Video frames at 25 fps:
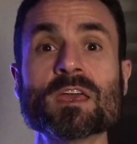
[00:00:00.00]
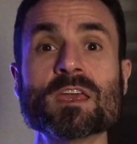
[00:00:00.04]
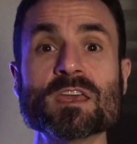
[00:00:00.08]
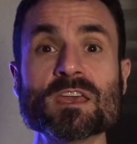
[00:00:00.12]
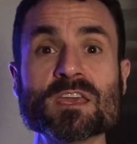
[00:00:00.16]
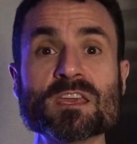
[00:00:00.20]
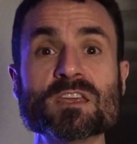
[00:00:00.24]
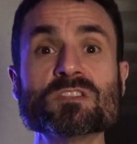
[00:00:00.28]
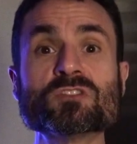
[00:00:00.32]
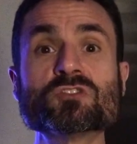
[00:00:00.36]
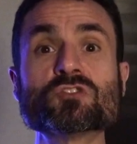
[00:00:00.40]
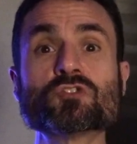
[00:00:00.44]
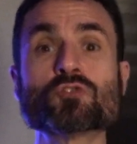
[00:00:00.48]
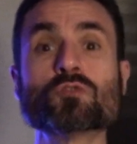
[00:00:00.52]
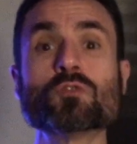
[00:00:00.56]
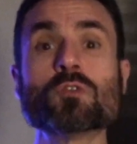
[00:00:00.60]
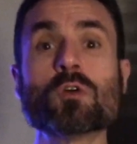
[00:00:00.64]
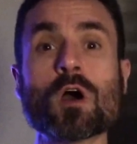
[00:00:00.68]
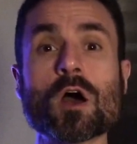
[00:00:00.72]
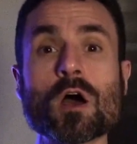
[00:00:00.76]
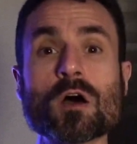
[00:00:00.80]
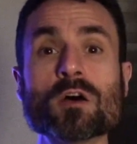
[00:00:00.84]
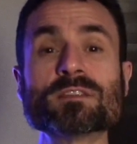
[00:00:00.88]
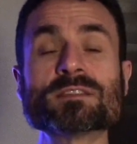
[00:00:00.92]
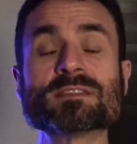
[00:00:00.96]
into
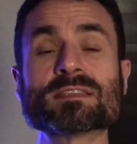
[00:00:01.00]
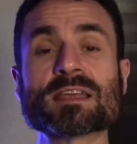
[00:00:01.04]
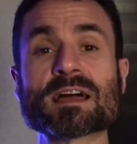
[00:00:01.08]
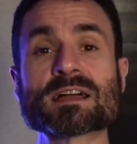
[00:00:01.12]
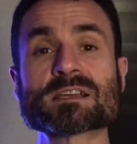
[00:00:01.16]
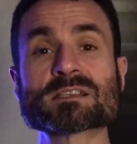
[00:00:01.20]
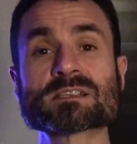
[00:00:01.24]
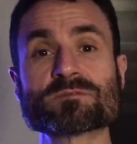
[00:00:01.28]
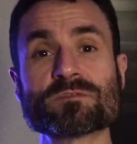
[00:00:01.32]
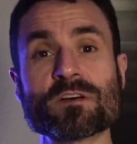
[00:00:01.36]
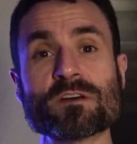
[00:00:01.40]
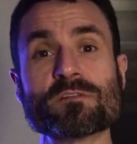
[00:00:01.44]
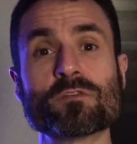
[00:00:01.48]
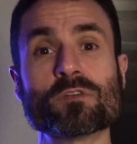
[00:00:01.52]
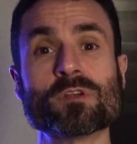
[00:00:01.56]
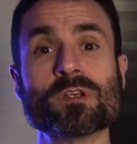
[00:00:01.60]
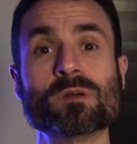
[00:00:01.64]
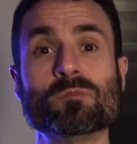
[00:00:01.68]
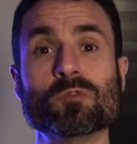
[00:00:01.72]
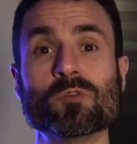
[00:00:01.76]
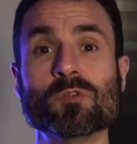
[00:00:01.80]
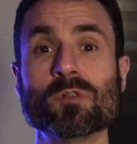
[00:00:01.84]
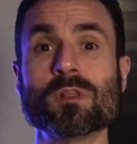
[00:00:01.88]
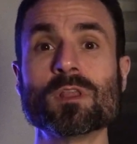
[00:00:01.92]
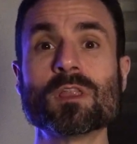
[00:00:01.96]
a
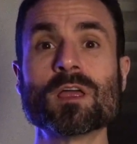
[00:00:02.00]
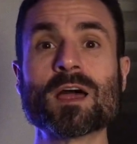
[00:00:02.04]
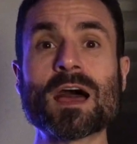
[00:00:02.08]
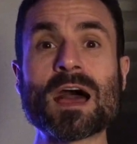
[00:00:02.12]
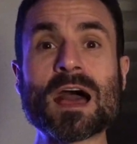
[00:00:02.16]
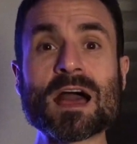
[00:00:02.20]
tax-favorable